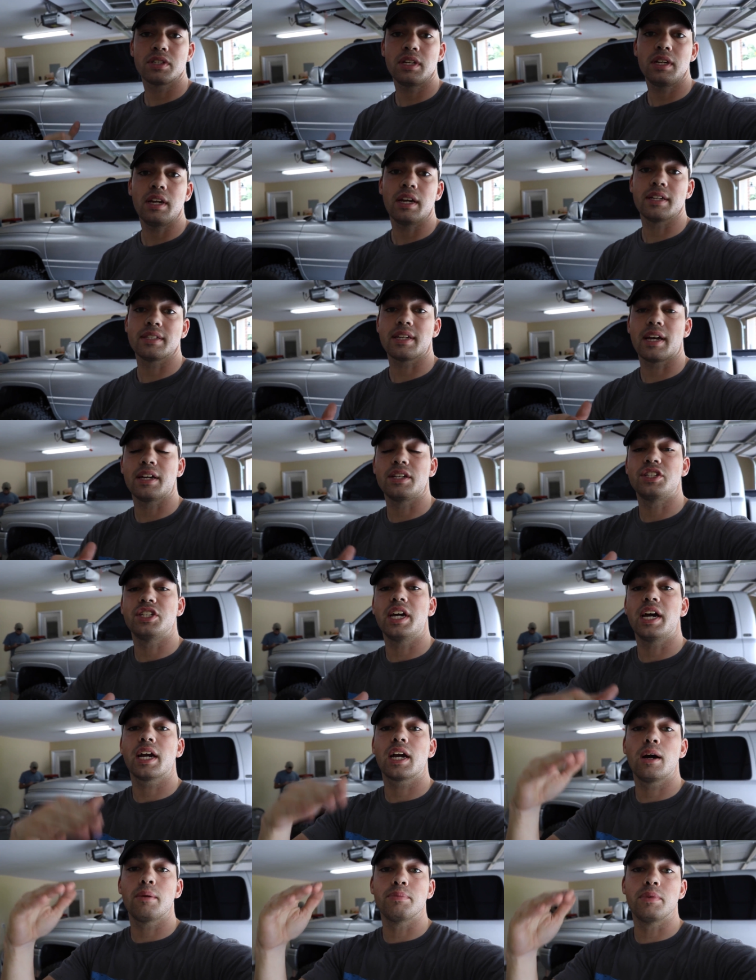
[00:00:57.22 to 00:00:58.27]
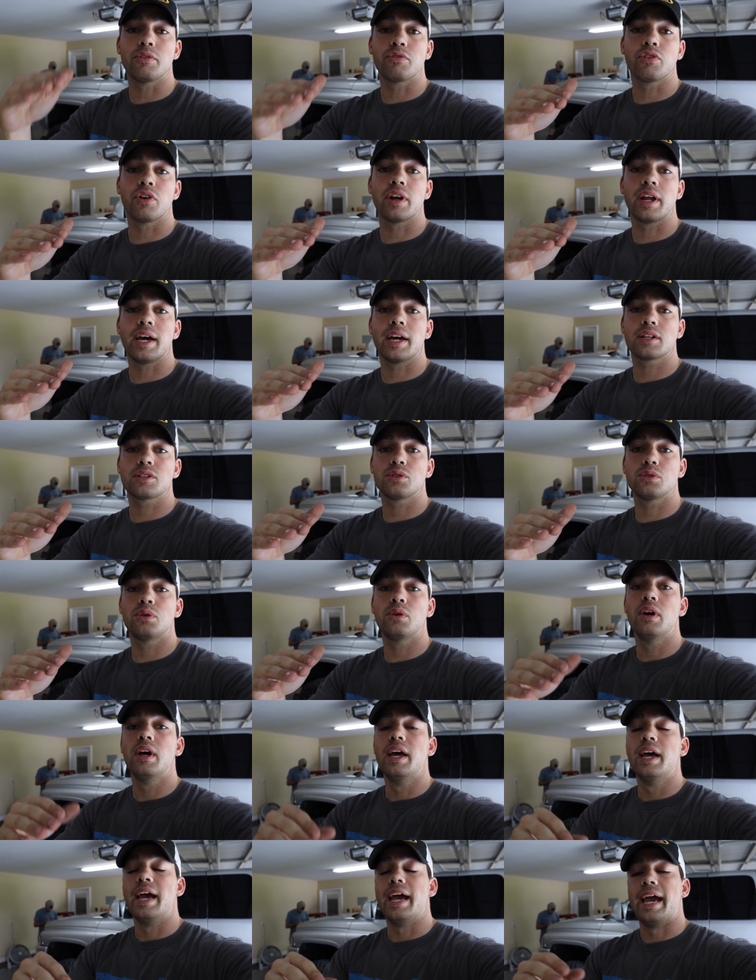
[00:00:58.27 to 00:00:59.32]
seat as I jack up the front axle
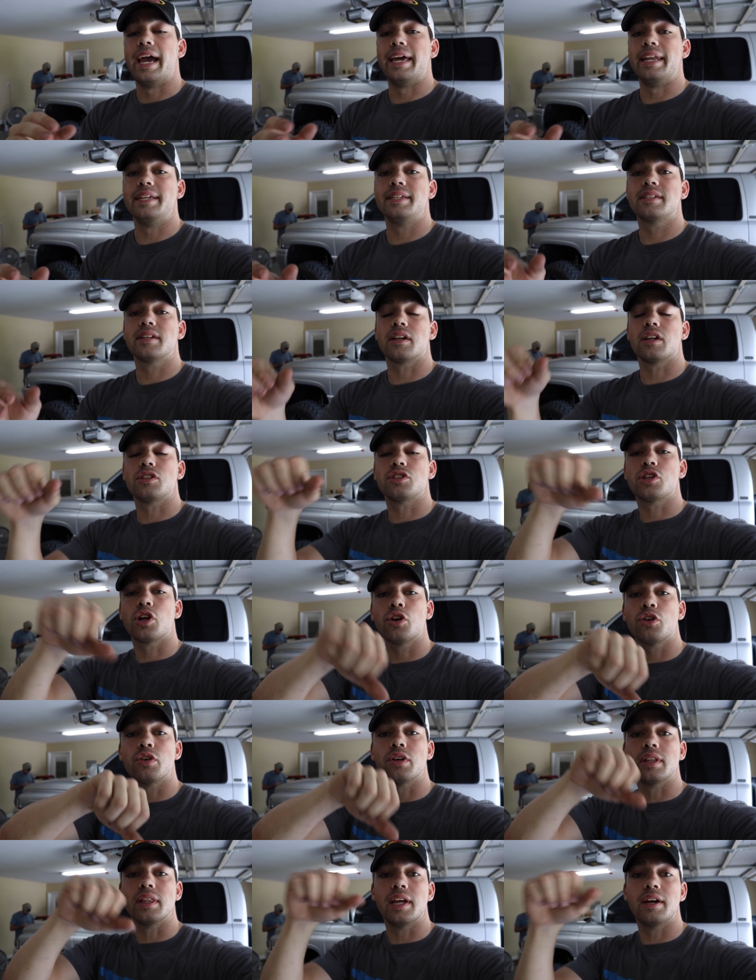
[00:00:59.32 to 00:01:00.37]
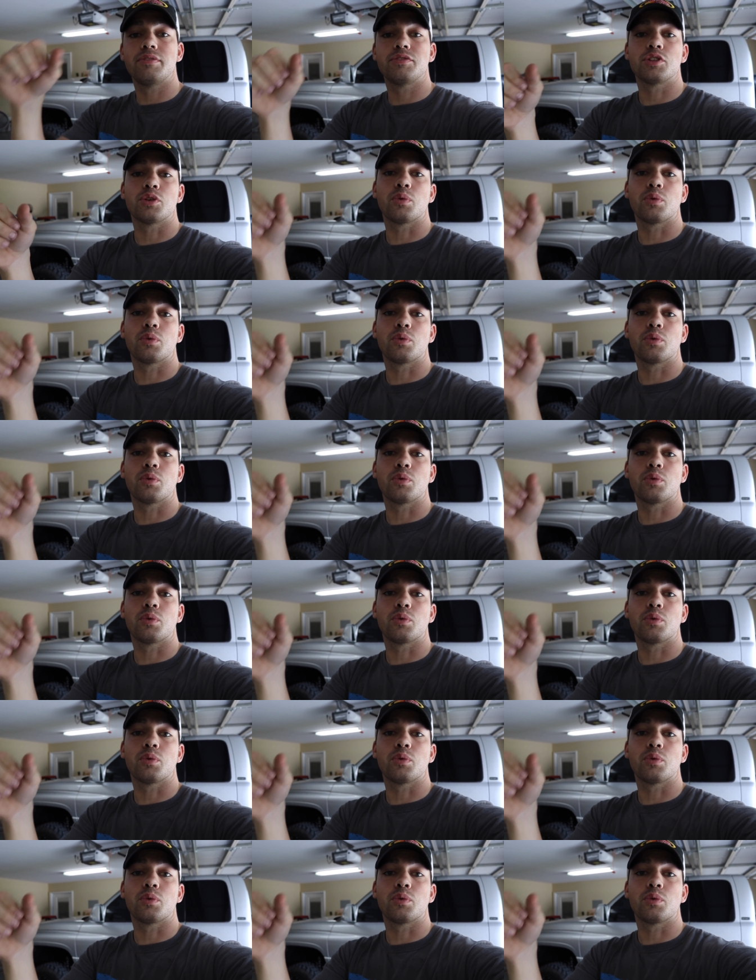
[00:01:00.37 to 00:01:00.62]
and he's going to turn it left